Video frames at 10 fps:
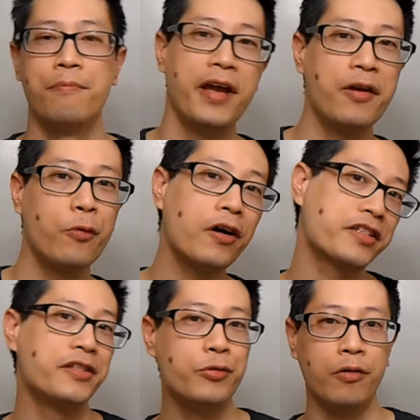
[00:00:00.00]
A man
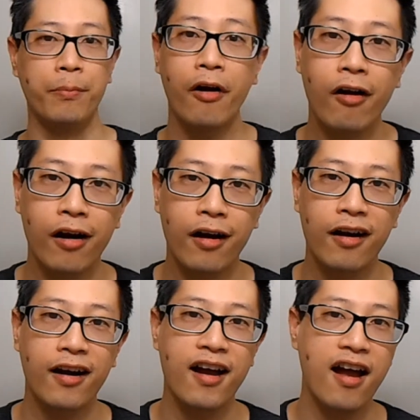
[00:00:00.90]
walks into a
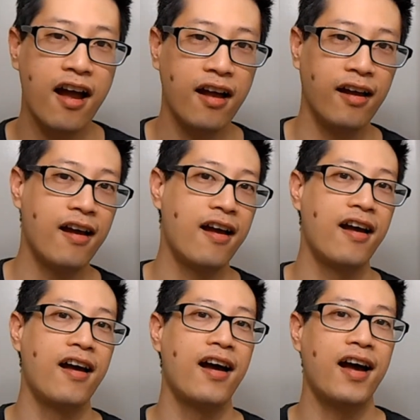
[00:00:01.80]
bar.
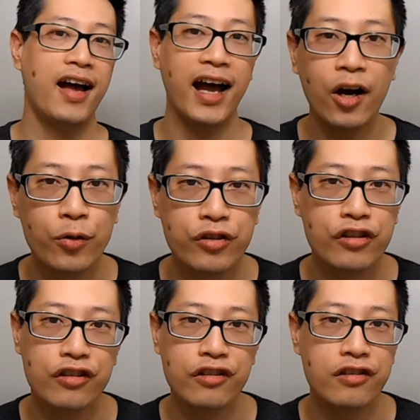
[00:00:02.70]

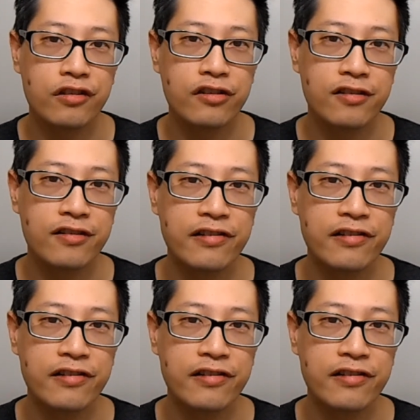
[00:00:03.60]
Ouch.